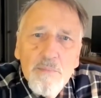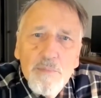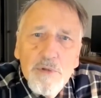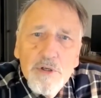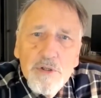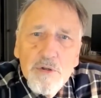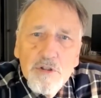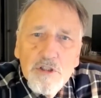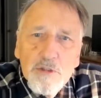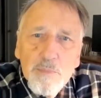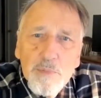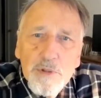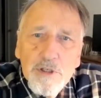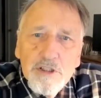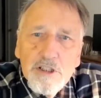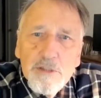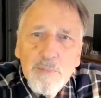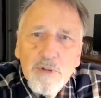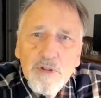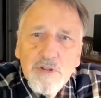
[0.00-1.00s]
But those
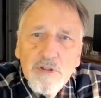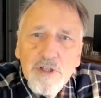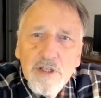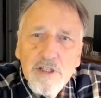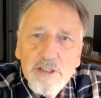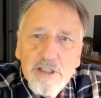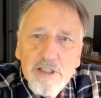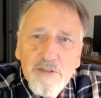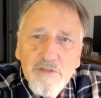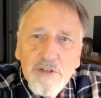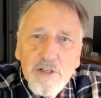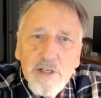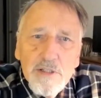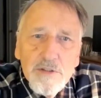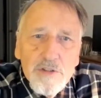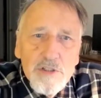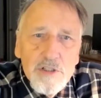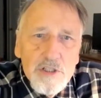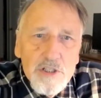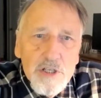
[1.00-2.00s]
principles are
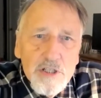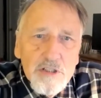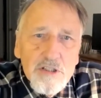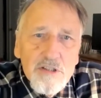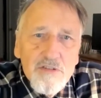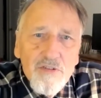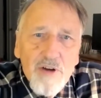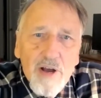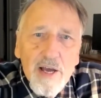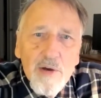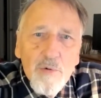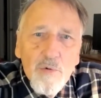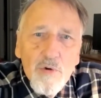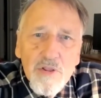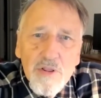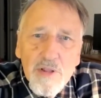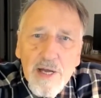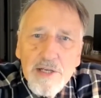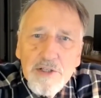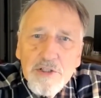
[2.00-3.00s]
difficult to justify
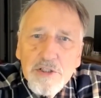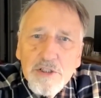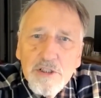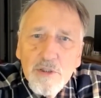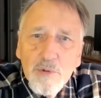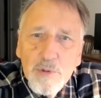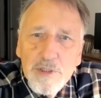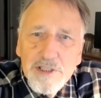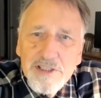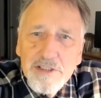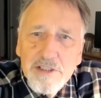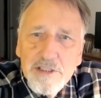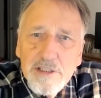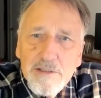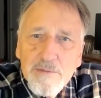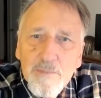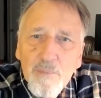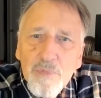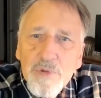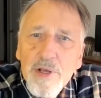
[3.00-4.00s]
with logical
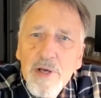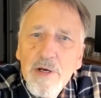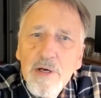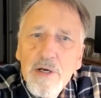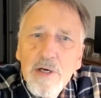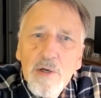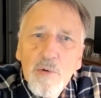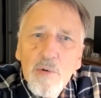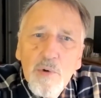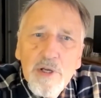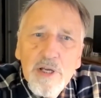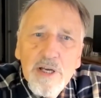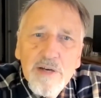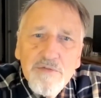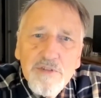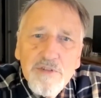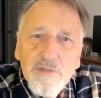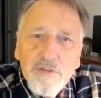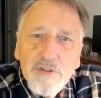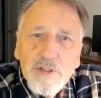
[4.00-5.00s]
reasoning. We
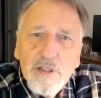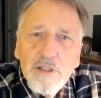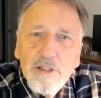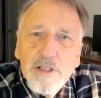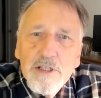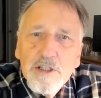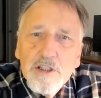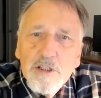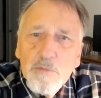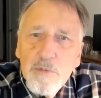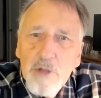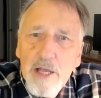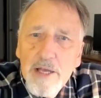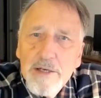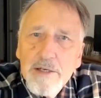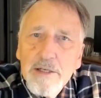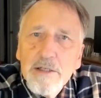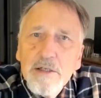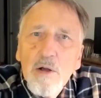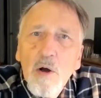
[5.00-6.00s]
have difficulty
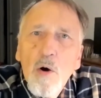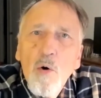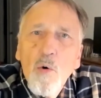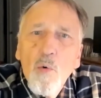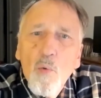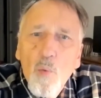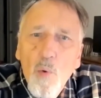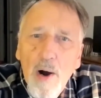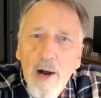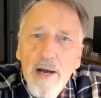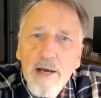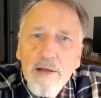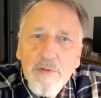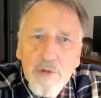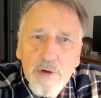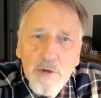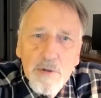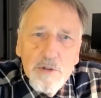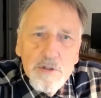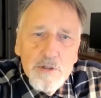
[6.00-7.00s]
explaining why
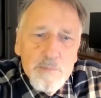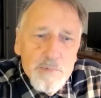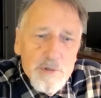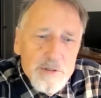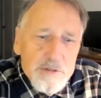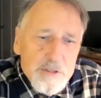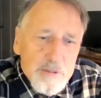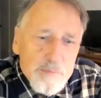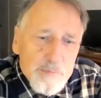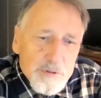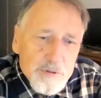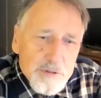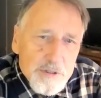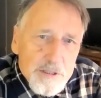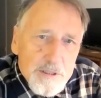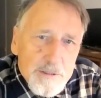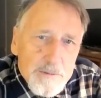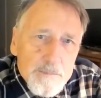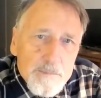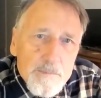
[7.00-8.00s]
those
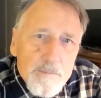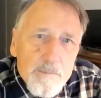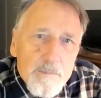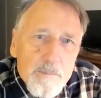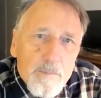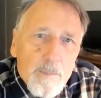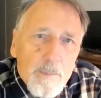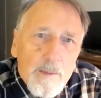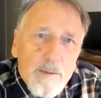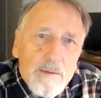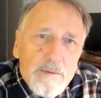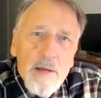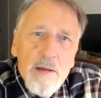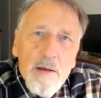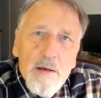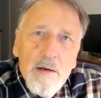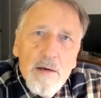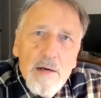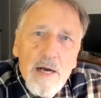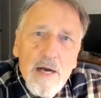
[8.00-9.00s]
principles.
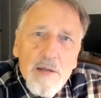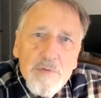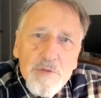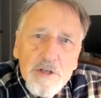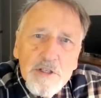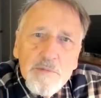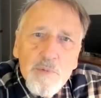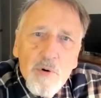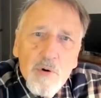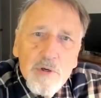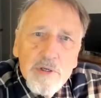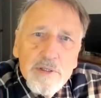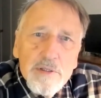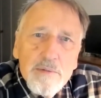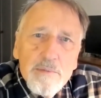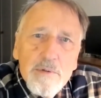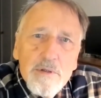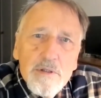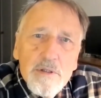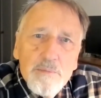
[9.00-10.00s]
At this point,
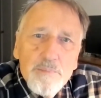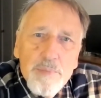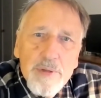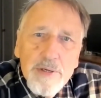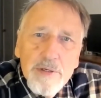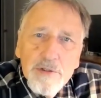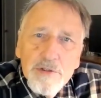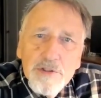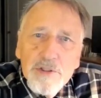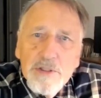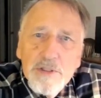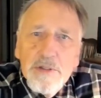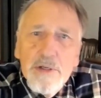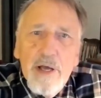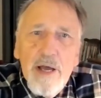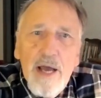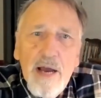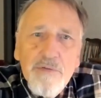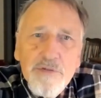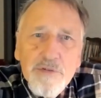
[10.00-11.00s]

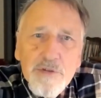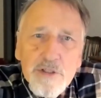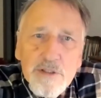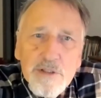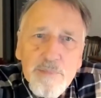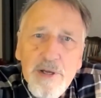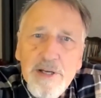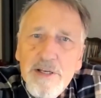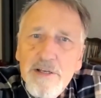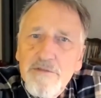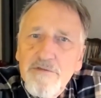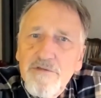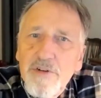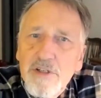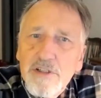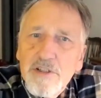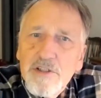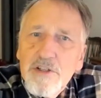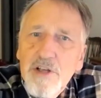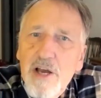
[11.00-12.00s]
Peterson, after admitting
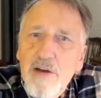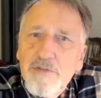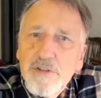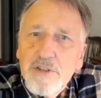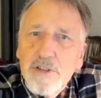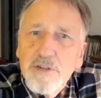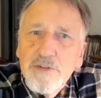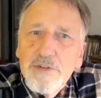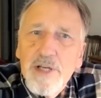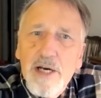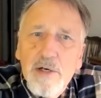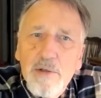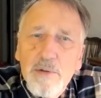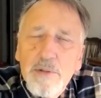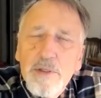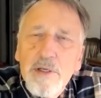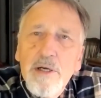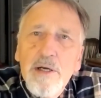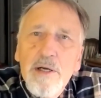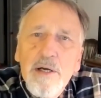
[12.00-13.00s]
philosophical
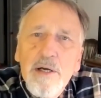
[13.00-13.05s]
doubt,